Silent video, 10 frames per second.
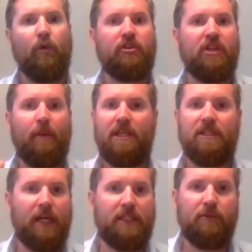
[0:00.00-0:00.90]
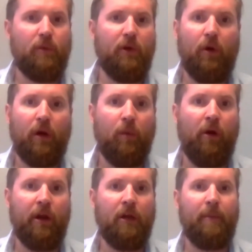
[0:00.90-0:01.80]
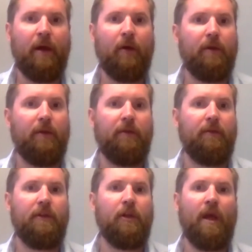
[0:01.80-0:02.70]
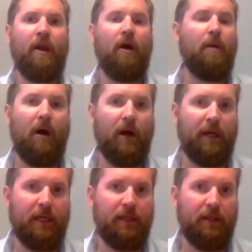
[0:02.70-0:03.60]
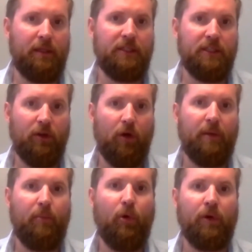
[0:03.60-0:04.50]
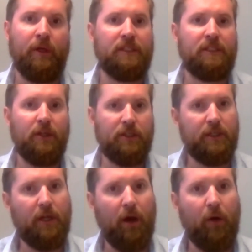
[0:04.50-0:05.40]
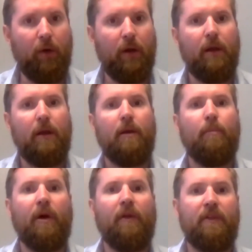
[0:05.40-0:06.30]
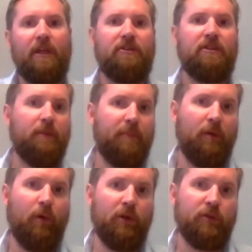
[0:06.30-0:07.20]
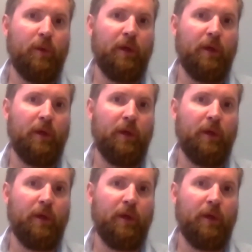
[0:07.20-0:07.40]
some of these items we're not going to worry about. In our market, these are not important. It's good to know, but these are the big ones